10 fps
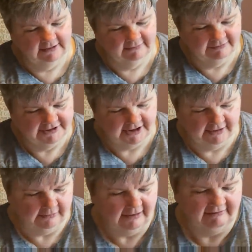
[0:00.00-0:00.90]
for
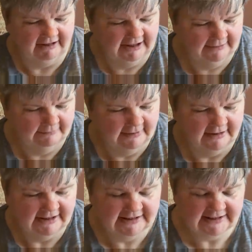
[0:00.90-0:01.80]
January,
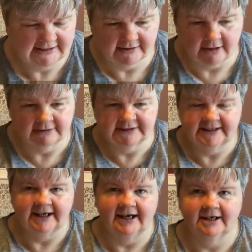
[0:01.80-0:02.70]
this is
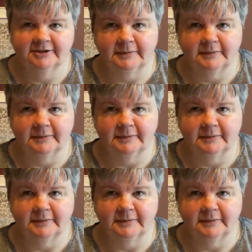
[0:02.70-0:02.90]
alongside